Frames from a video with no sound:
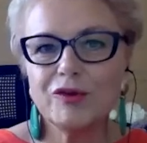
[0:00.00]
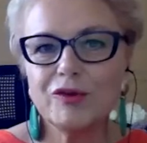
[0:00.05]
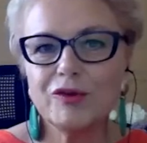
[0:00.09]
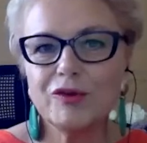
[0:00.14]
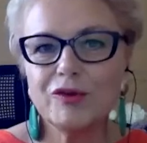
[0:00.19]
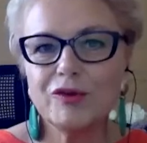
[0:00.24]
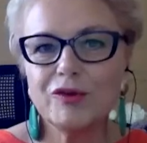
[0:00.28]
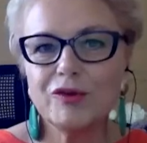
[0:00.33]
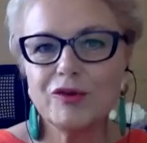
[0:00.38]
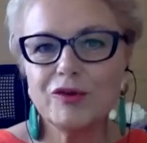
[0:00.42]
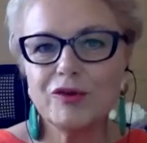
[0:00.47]

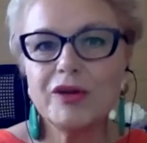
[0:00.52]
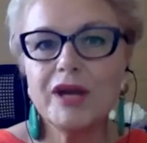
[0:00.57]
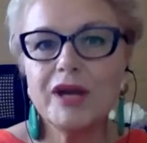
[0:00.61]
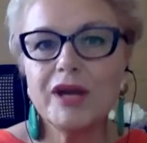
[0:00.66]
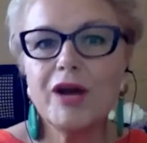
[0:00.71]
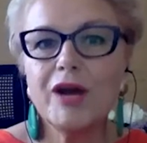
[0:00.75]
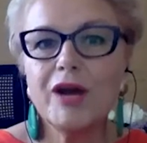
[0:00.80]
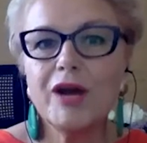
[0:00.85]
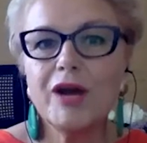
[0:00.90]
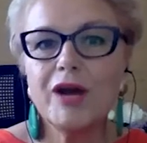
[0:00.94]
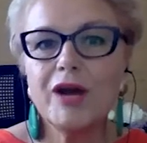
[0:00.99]
And
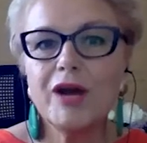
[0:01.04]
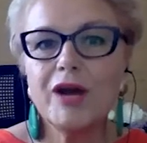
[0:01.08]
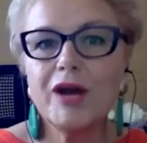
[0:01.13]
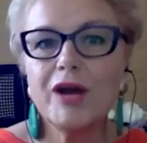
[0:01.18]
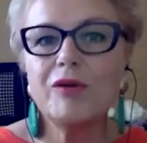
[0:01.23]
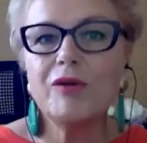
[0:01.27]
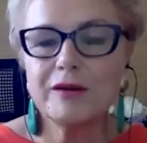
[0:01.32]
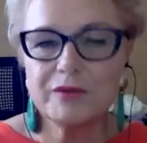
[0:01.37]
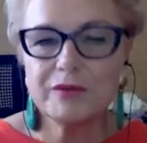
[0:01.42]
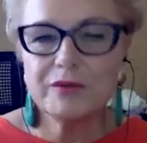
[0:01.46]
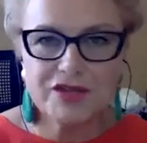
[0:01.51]
if you
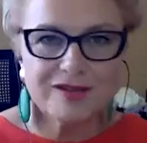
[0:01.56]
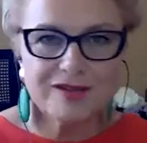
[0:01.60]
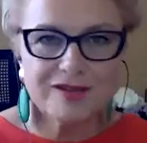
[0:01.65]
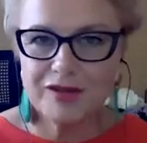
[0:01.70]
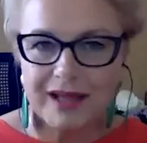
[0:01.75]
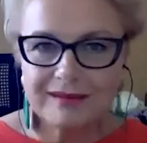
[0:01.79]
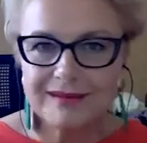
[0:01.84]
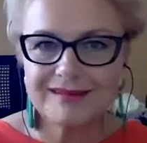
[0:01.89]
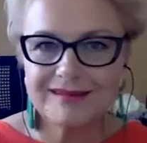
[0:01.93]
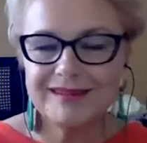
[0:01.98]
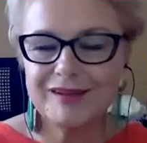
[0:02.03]
know
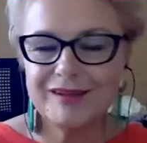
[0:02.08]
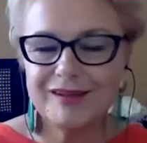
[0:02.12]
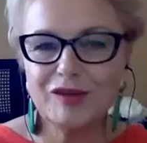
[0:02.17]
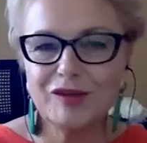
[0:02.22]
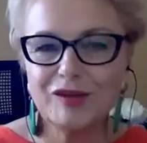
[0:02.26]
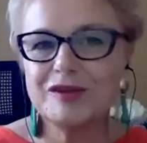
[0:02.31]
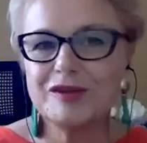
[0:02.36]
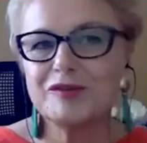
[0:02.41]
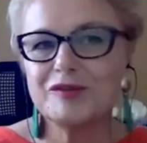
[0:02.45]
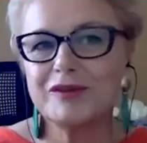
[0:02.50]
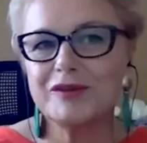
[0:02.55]
language,
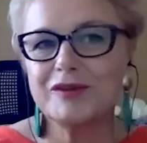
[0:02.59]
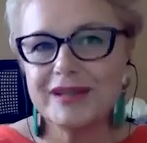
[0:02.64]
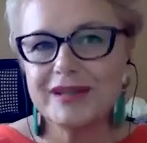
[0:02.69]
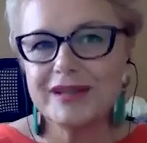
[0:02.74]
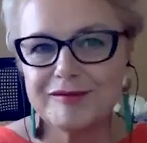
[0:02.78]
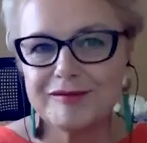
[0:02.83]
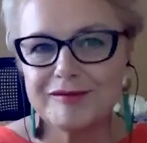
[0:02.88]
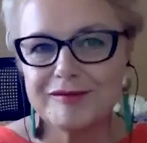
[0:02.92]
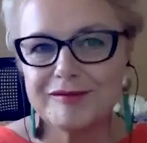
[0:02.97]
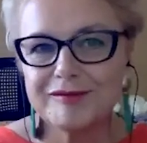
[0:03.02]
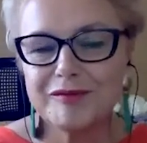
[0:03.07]
as you know
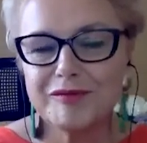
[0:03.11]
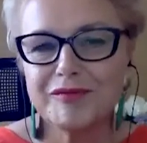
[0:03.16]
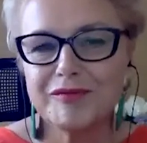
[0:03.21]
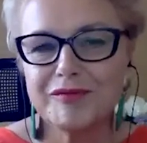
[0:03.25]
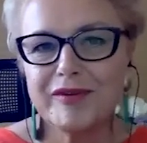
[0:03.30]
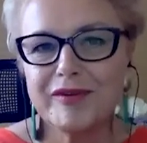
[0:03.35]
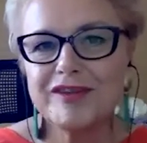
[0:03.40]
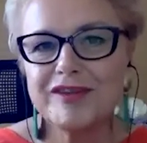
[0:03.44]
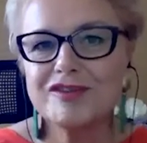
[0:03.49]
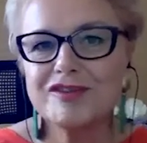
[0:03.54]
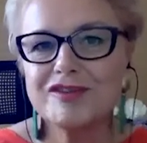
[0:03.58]
that
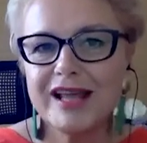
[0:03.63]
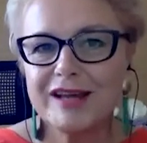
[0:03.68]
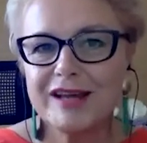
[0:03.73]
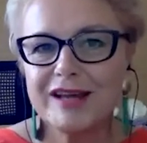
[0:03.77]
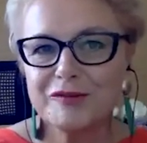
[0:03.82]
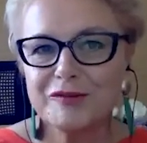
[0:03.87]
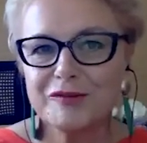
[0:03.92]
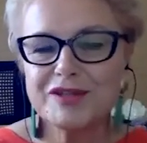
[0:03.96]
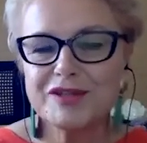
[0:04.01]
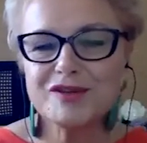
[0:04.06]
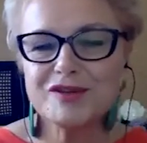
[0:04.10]
not
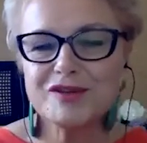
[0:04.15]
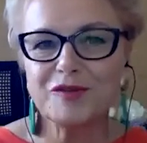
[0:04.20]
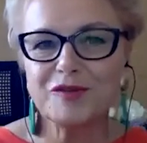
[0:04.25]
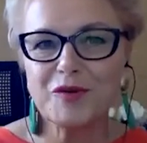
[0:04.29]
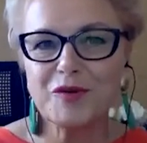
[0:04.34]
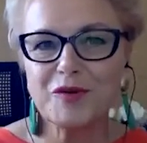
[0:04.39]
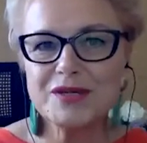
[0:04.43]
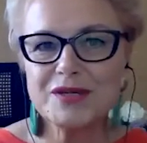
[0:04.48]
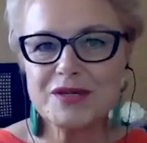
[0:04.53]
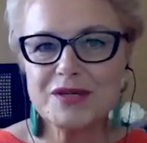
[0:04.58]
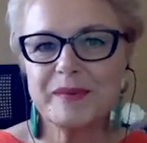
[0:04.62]
only
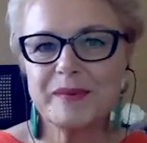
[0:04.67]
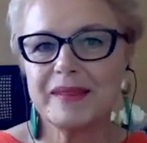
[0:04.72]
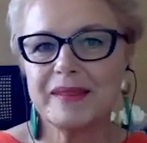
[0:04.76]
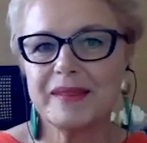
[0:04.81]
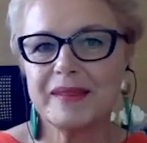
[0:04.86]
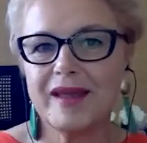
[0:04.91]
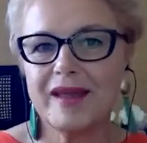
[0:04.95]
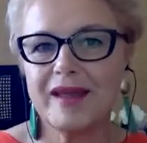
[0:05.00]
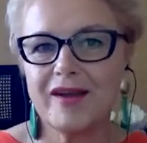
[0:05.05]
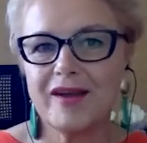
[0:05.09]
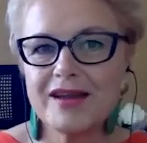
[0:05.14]

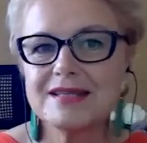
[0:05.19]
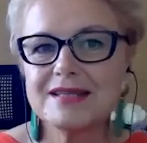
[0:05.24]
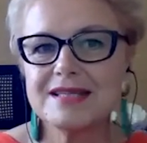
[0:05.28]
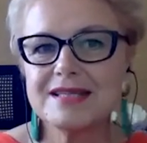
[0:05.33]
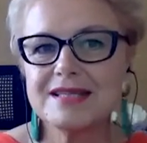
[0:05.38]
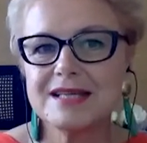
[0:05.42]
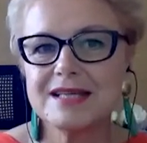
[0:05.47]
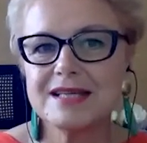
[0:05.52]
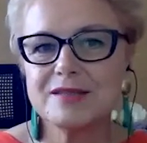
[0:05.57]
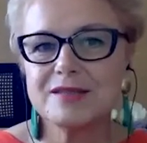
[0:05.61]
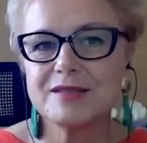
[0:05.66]
French
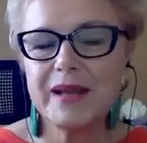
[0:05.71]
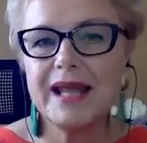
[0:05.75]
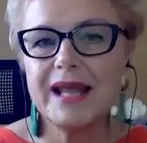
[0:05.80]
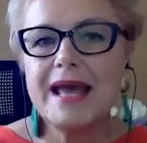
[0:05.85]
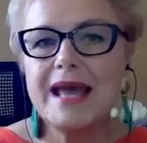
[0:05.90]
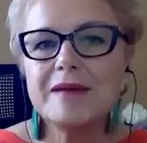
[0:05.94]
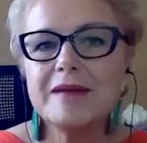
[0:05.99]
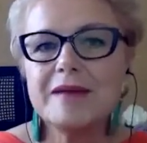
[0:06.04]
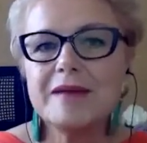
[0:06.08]
language, of course,